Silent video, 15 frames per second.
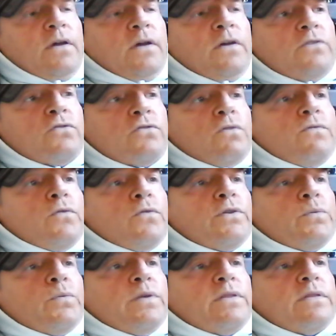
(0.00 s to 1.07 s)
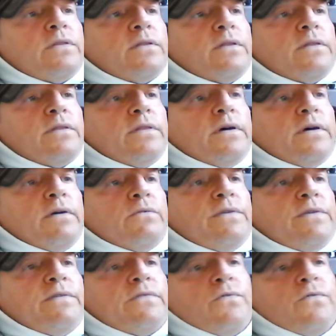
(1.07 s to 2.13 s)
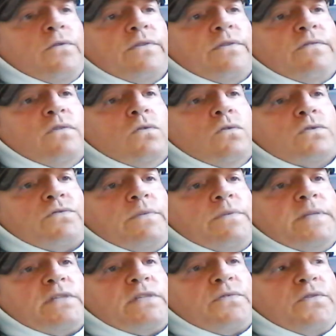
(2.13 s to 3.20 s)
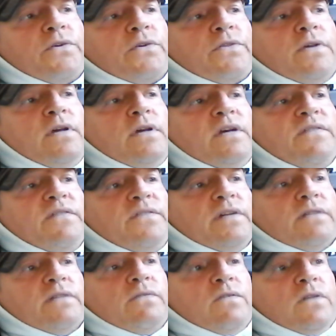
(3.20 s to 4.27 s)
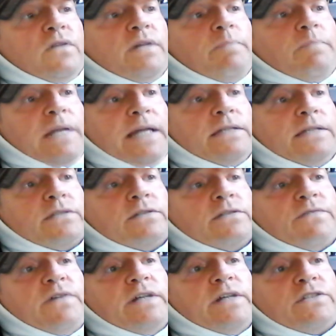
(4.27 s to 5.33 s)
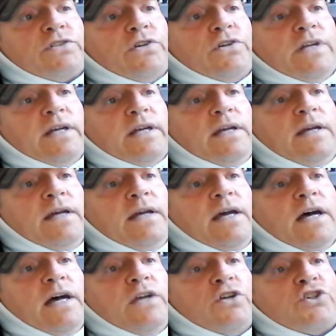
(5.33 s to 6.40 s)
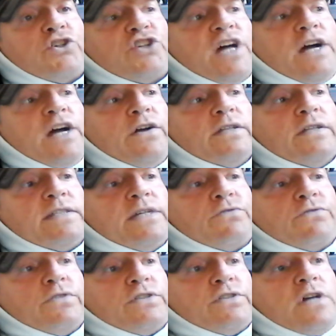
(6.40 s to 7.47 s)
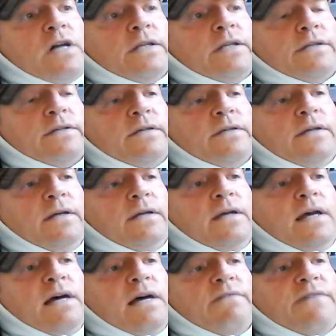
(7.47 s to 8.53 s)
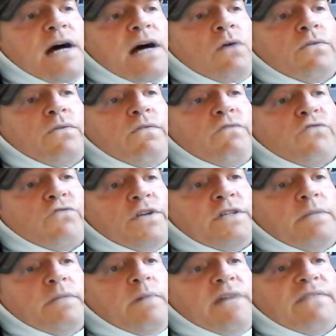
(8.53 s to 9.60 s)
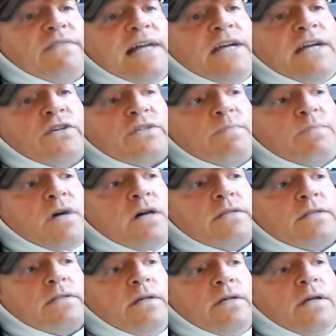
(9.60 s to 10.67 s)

So forthwith the River Forth flows from its firth-filled floodplains to find Stirling and her shire in central Scotland, found fronted by Flanders Moss,